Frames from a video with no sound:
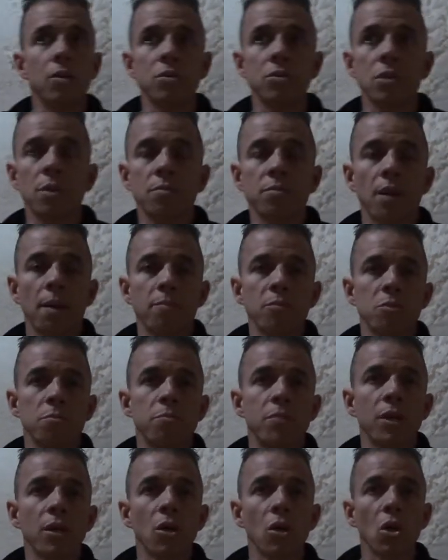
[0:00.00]
sometimes
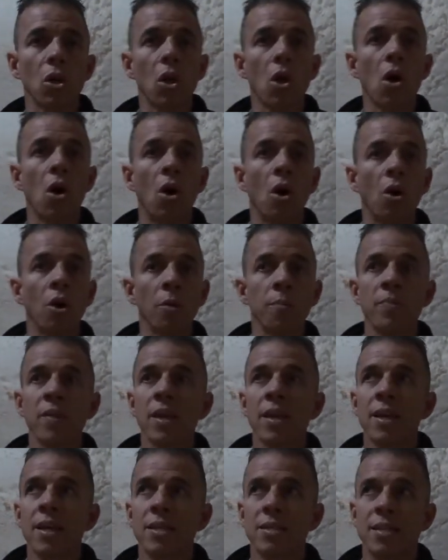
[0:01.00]
bigger long,
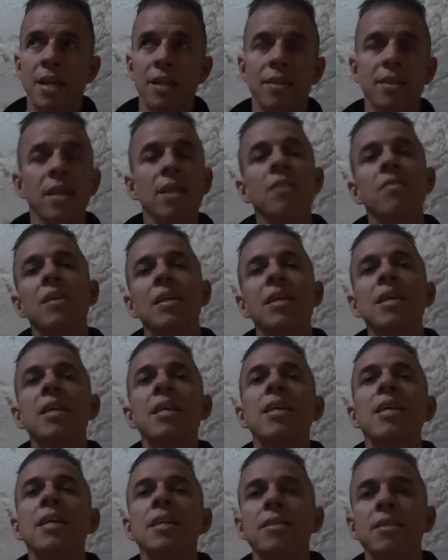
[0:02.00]
is that think of the
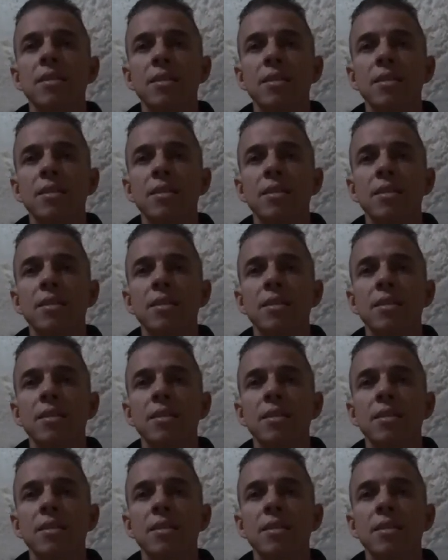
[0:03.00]
heat